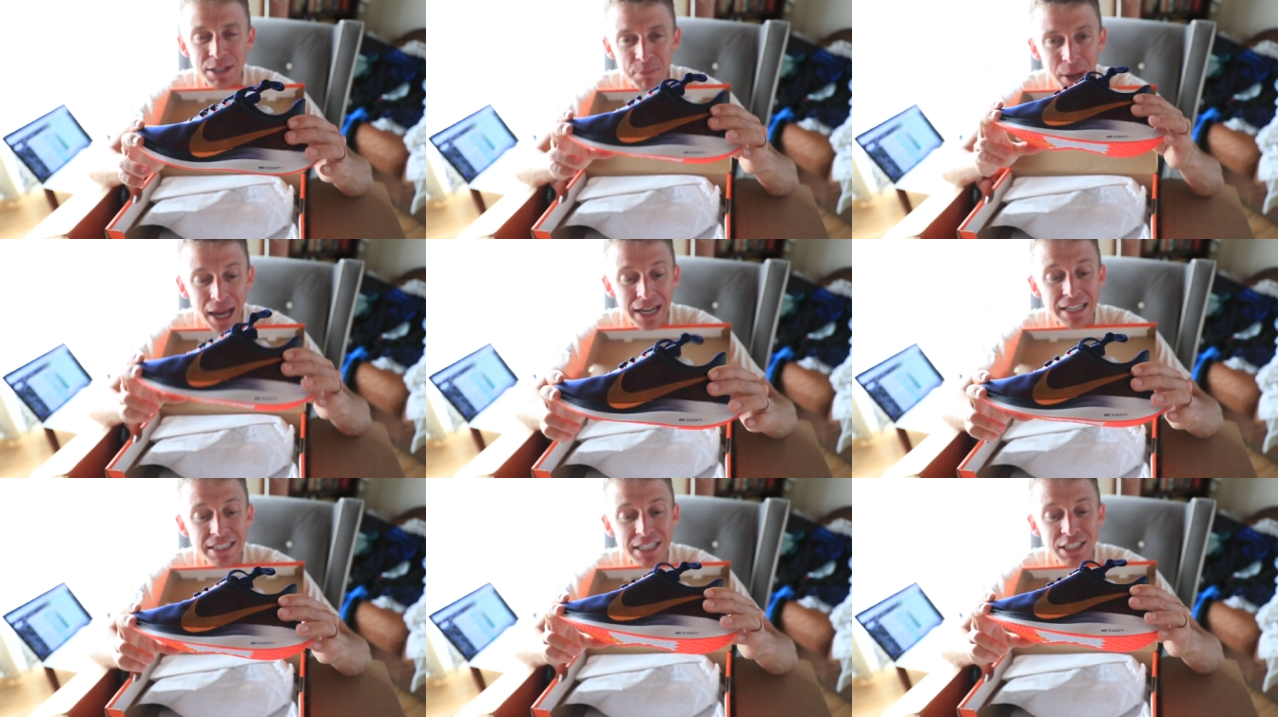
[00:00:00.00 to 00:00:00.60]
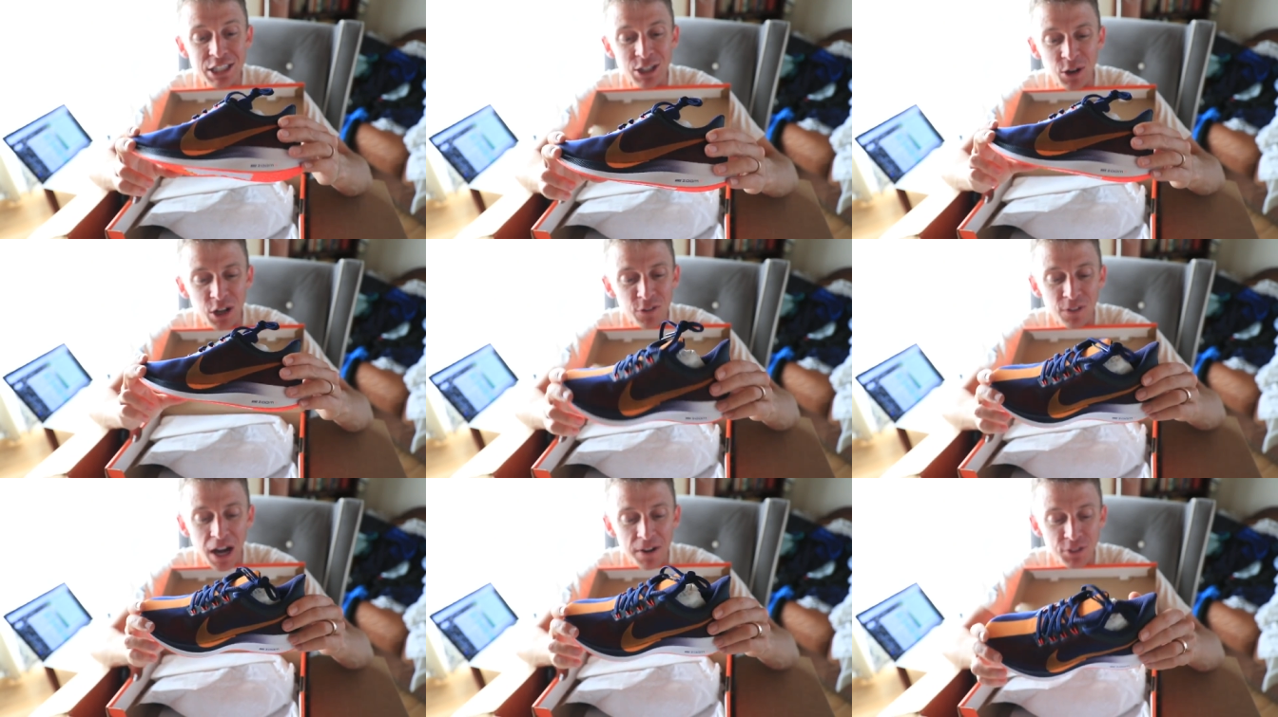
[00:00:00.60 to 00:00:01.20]
Pegasus
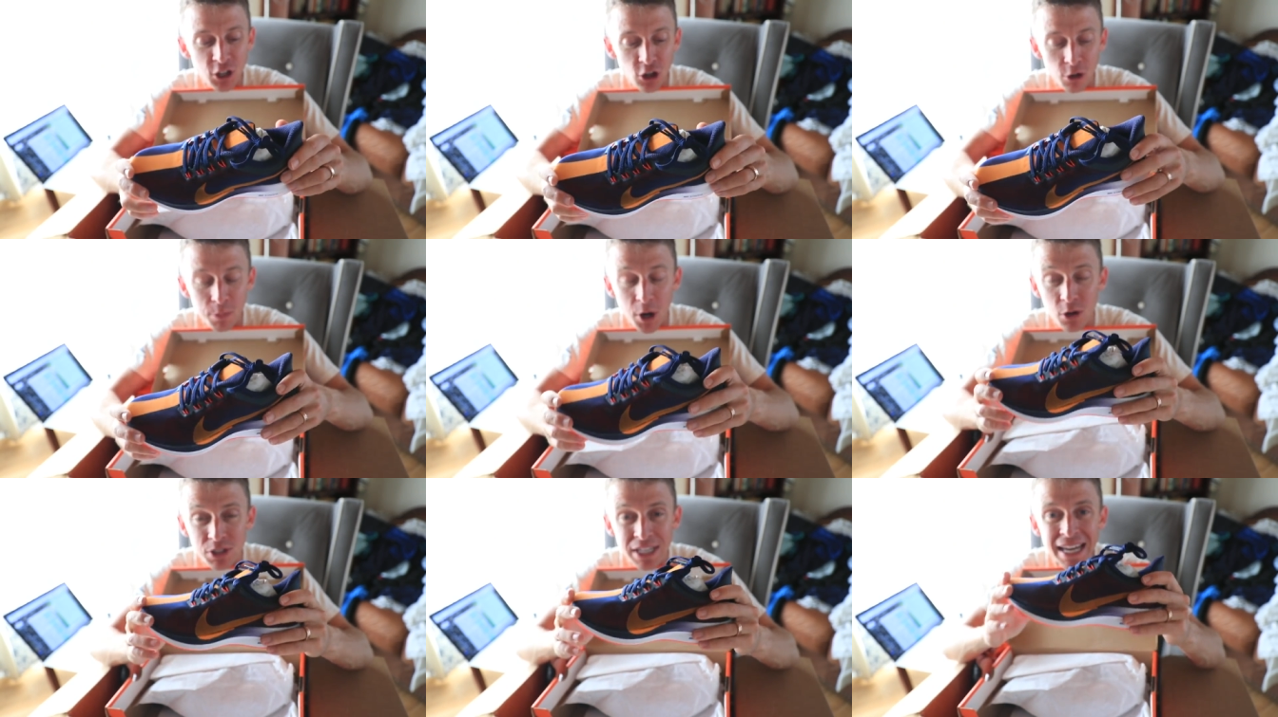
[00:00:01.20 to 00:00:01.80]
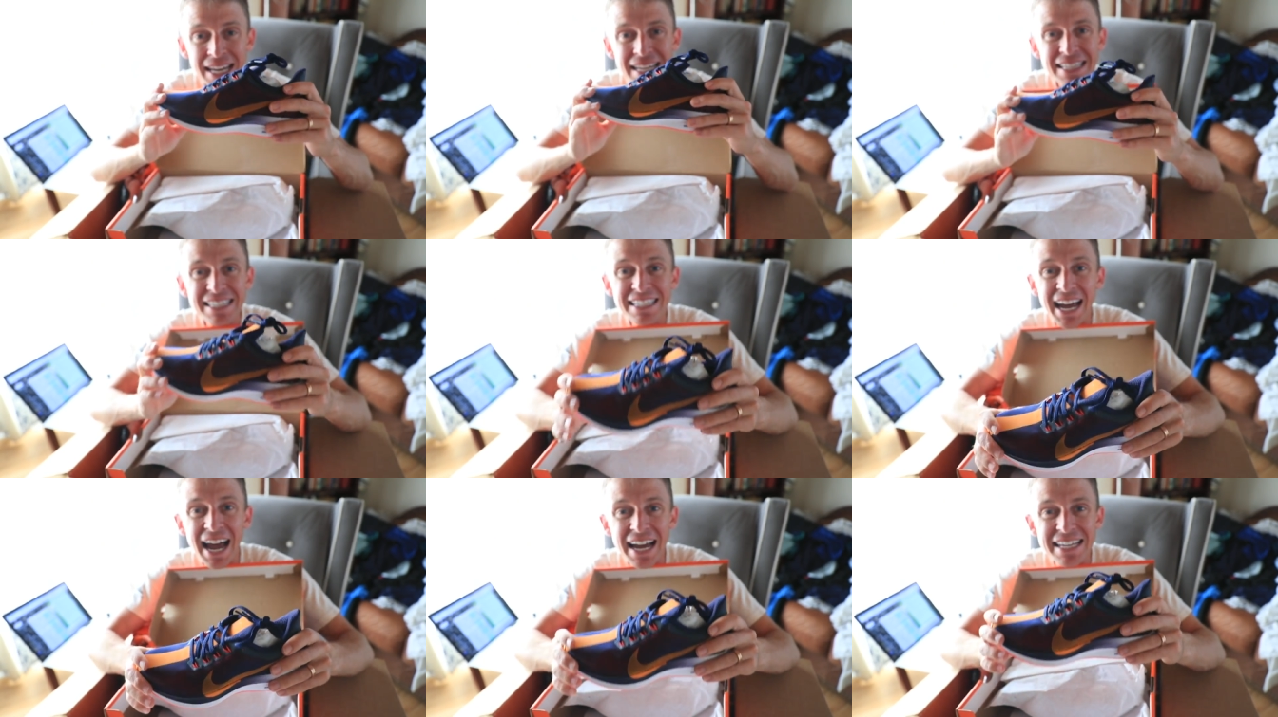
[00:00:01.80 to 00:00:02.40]
thirty-five turbos,
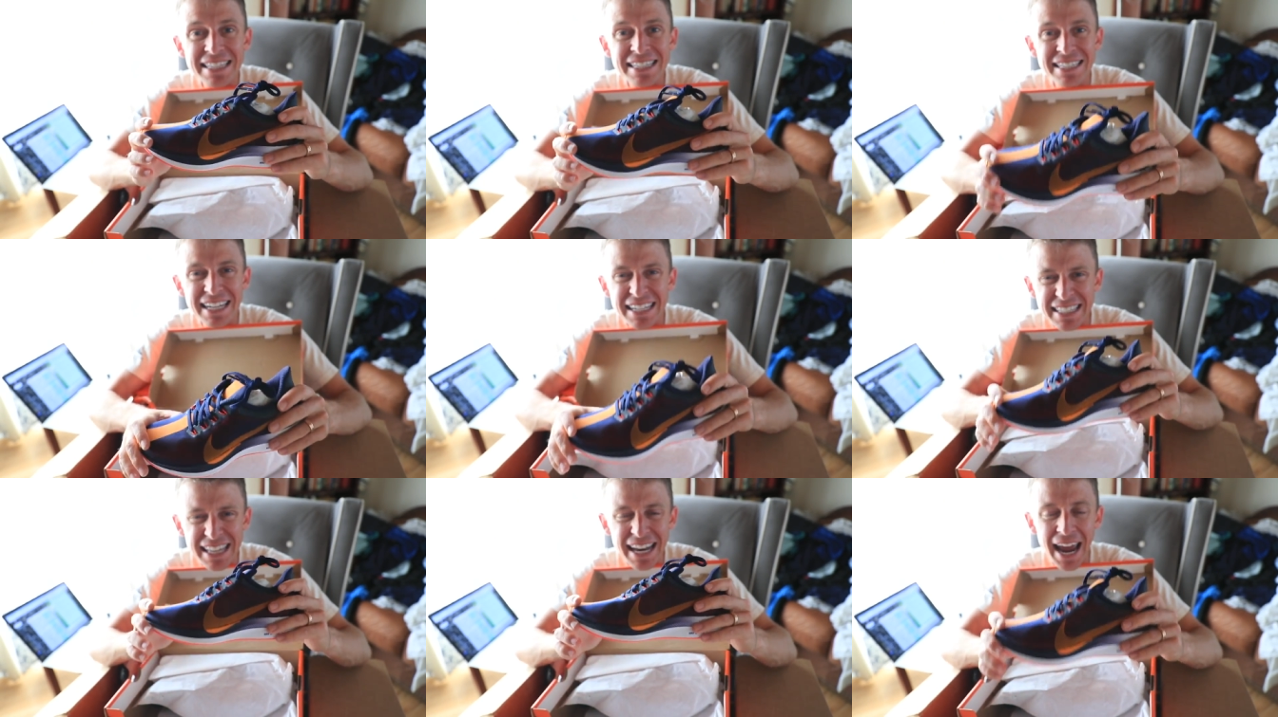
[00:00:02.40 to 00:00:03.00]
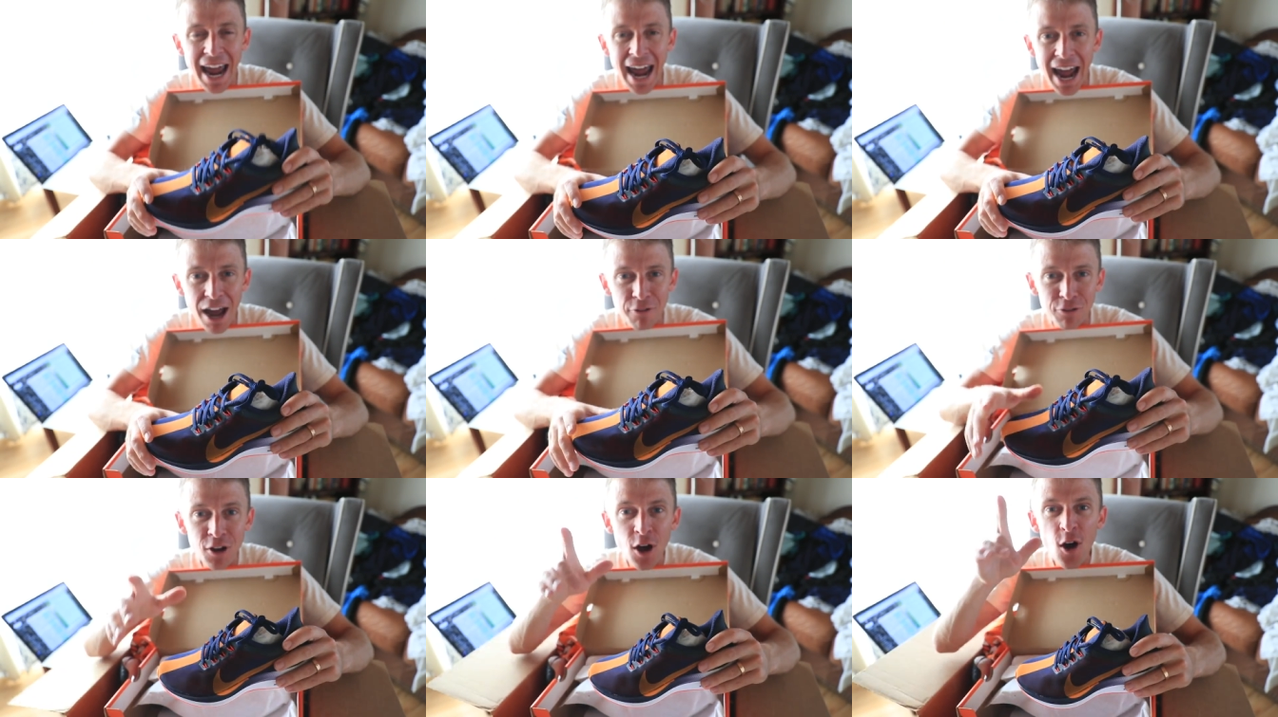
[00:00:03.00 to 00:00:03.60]
size six and a
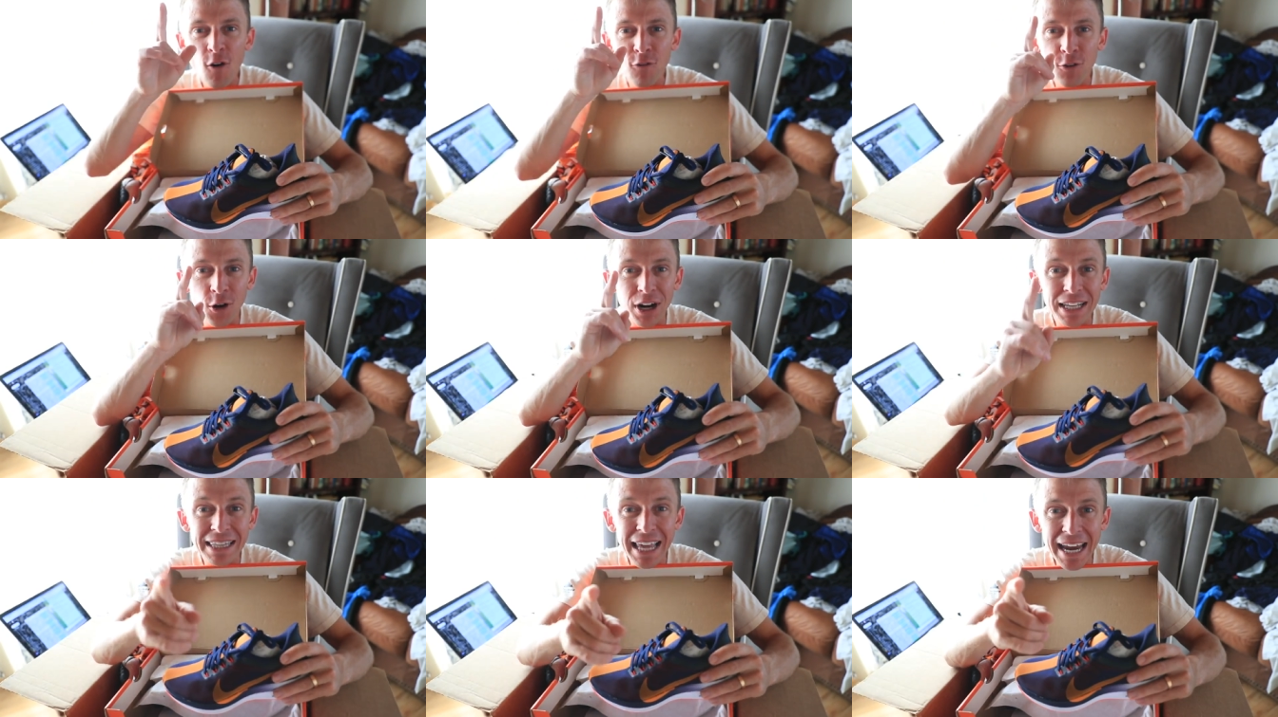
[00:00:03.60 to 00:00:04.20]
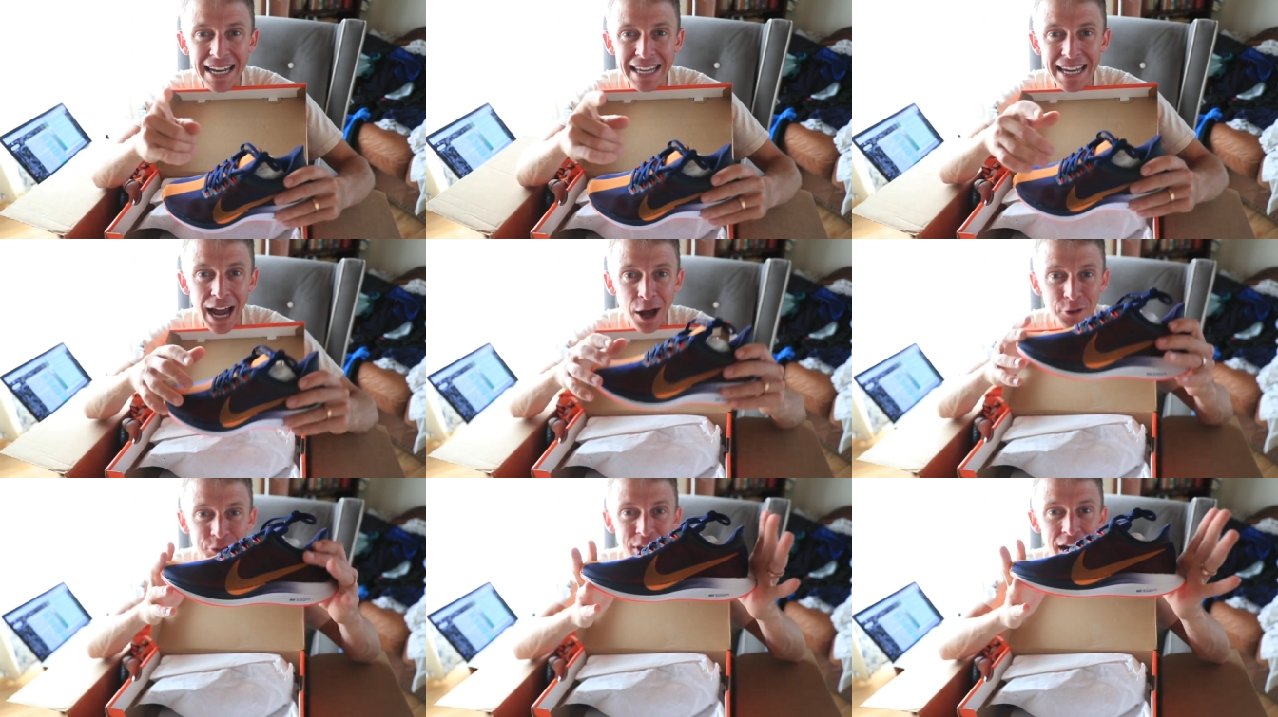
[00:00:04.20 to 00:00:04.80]
half for a lady
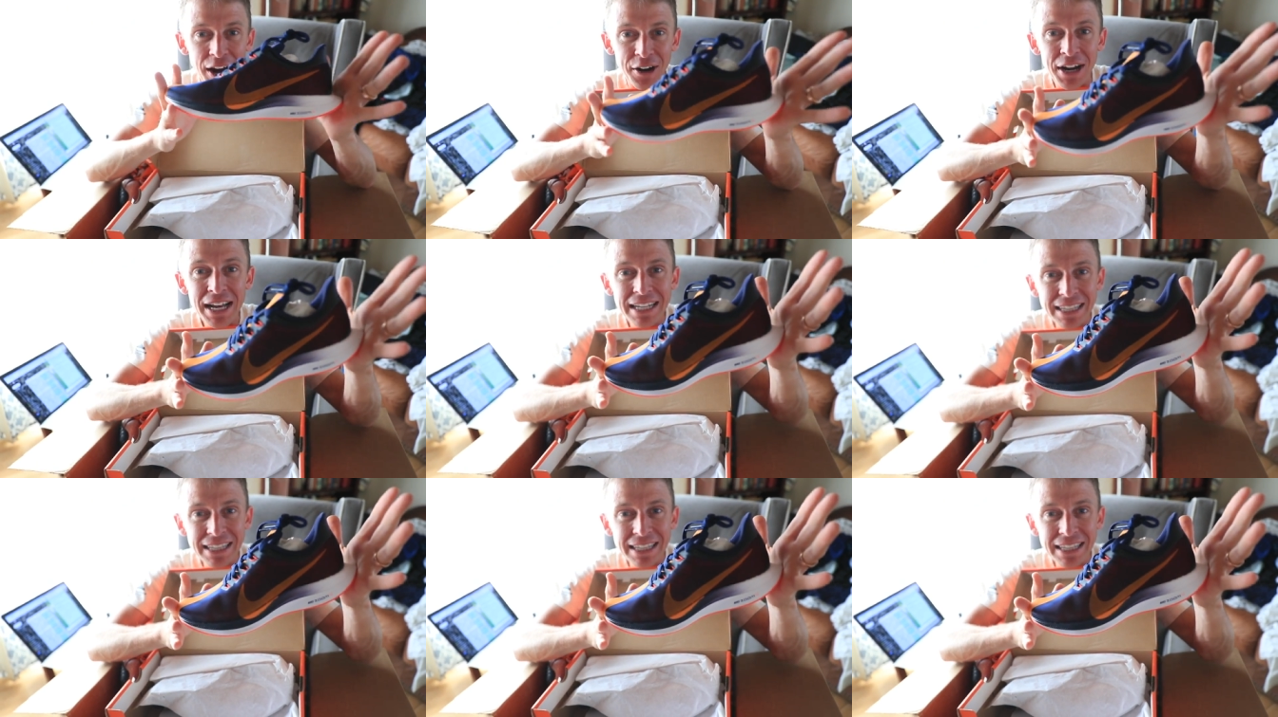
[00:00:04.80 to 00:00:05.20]
out there.